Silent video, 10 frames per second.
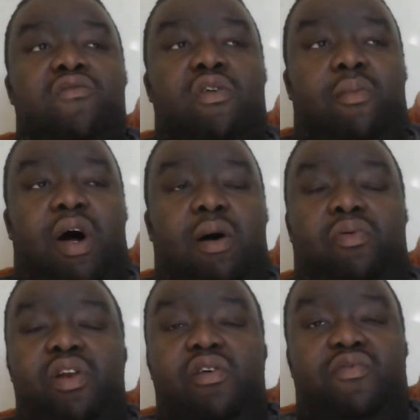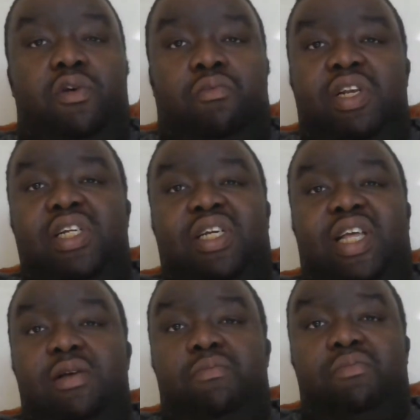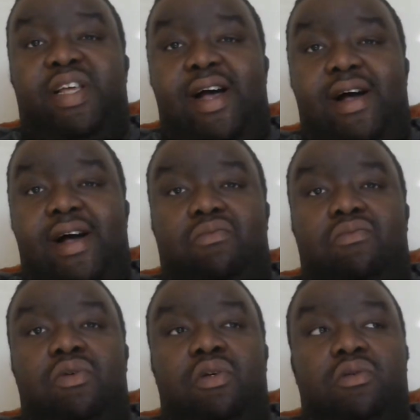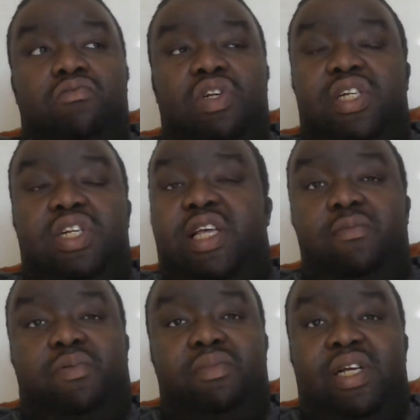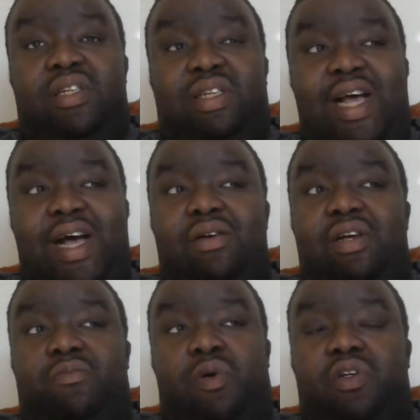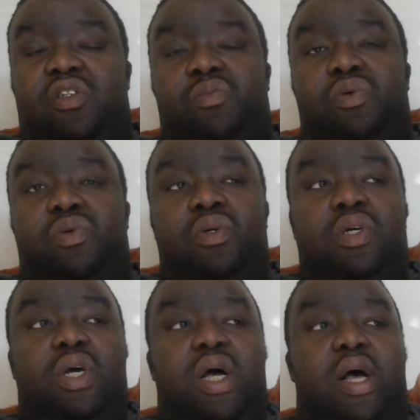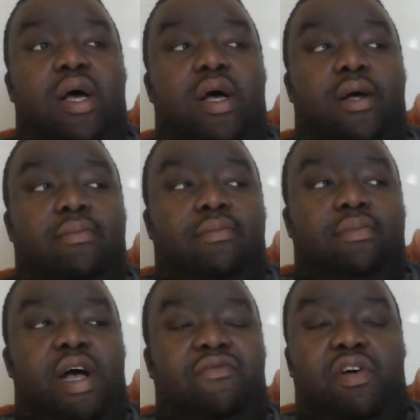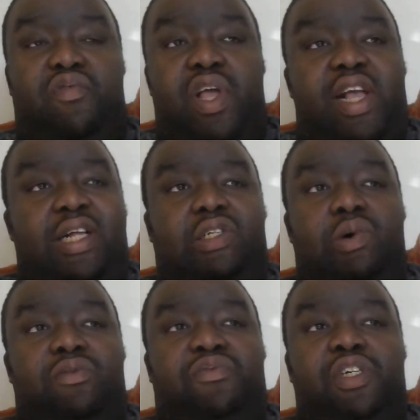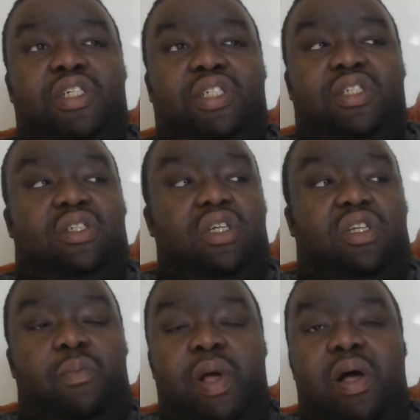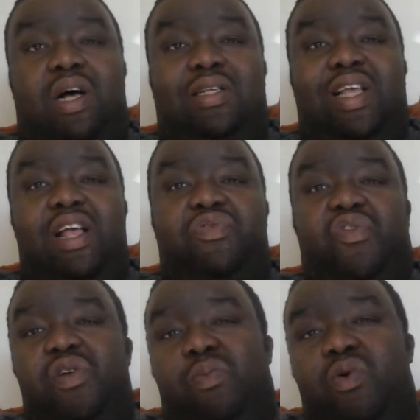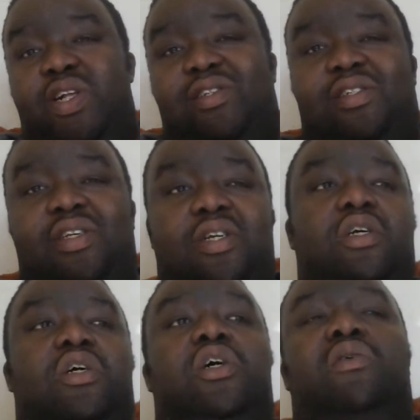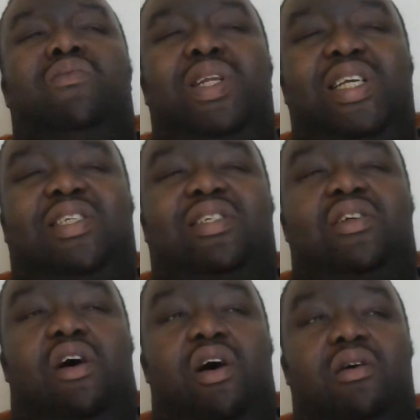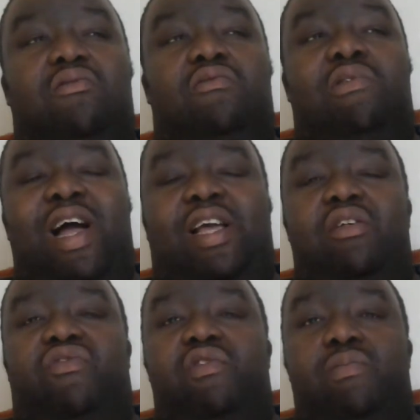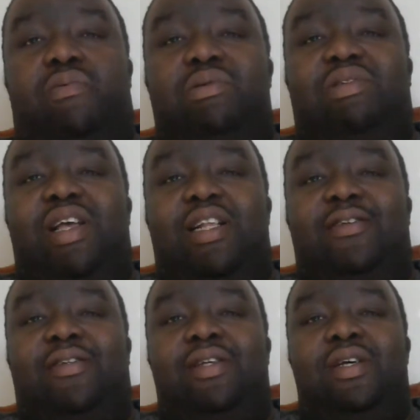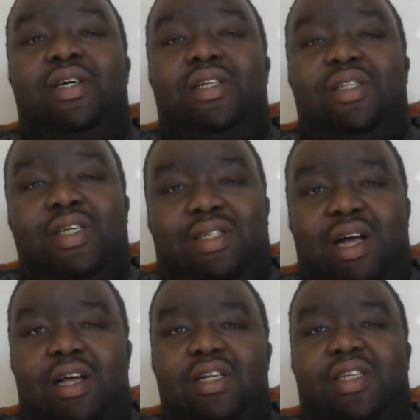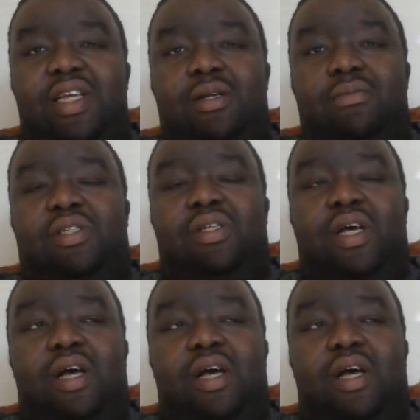From our point of view, we need to keep them down. We need to keep them as down as possible. I have nothing against Watford. This is just about us getting 3 points. We need to start racking 3 points against these kind of teams.